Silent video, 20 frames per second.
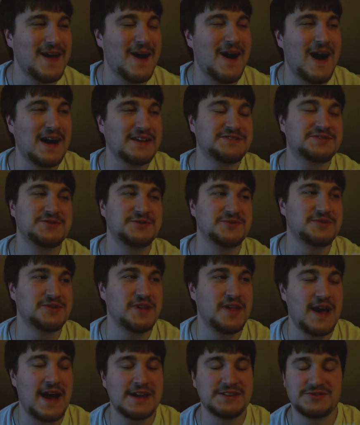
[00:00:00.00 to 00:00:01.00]
no, I screwed
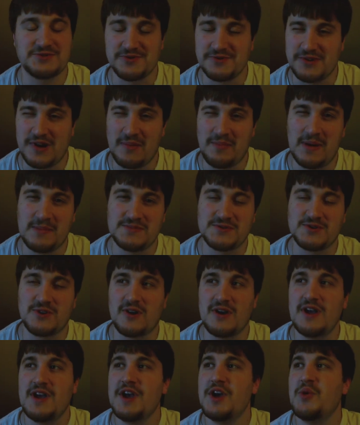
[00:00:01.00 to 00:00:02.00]
it. I screwed up. I'm
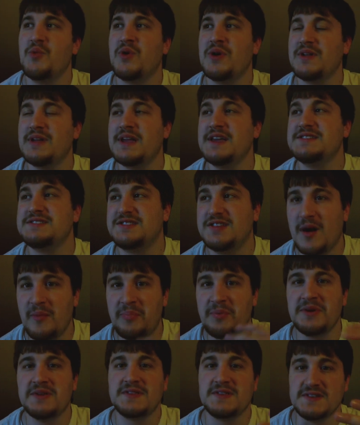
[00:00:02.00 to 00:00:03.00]
sorry. What he's
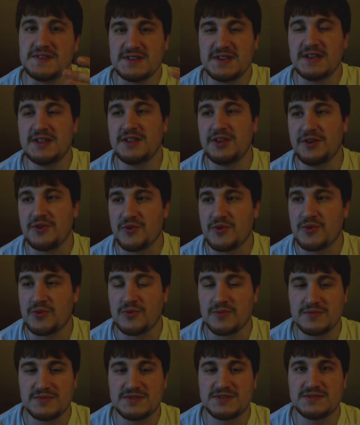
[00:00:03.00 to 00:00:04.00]
dumping these
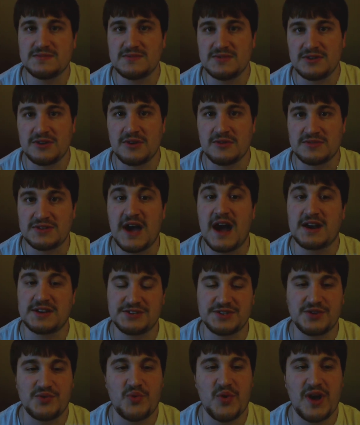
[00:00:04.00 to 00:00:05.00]
illegal, you know,
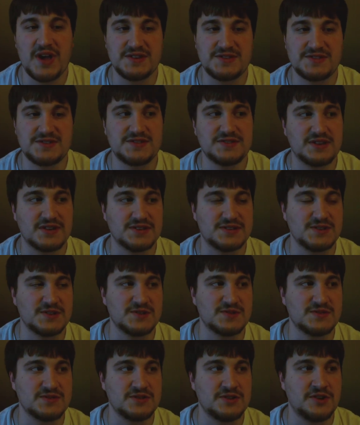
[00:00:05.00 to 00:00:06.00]
toxic waste because
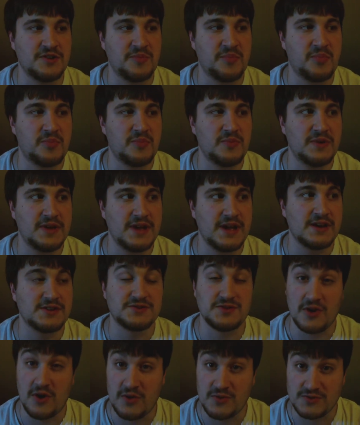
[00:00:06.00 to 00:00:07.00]
he's you know he
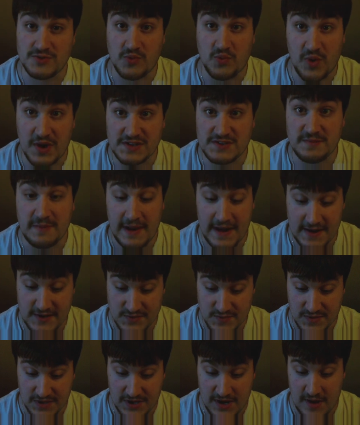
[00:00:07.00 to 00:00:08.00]
has owns a waste
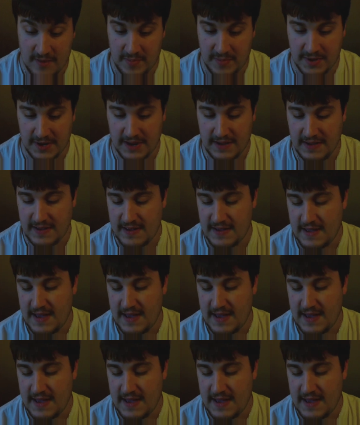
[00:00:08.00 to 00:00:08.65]
management company,